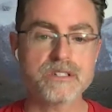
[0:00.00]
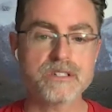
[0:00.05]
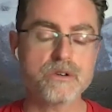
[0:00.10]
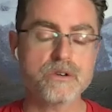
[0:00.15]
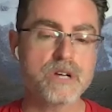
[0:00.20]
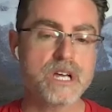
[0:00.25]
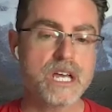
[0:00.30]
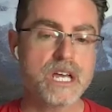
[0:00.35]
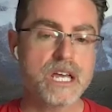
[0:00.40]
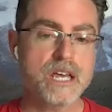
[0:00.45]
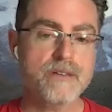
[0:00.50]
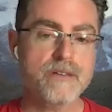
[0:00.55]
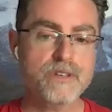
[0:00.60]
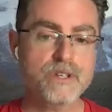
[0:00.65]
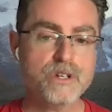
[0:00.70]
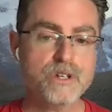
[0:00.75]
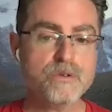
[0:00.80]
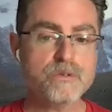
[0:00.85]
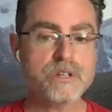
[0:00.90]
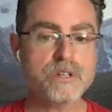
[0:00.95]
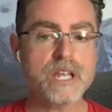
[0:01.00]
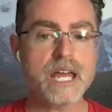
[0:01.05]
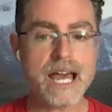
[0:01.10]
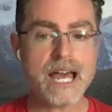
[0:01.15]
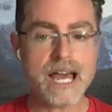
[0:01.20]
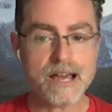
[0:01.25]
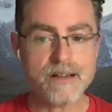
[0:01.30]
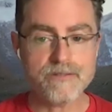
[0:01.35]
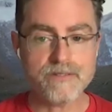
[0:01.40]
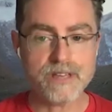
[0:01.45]
So if you don't
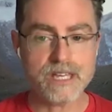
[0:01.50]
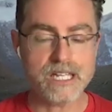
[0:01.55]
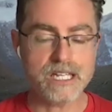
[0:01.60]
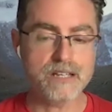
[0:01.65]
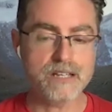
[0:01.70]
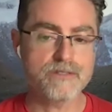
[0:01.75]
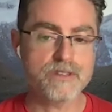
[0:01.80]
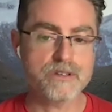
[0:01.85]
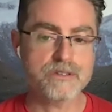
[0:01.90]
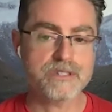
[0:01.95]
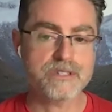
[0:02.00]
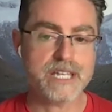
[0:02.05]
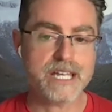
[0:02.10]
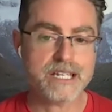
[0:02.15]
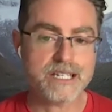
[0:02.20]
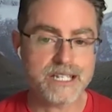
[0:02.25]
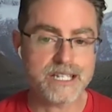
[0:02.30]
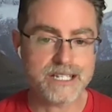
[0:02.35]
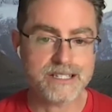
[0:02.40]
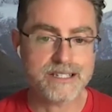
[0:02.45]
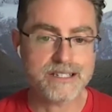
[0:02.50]
have any of those techniques,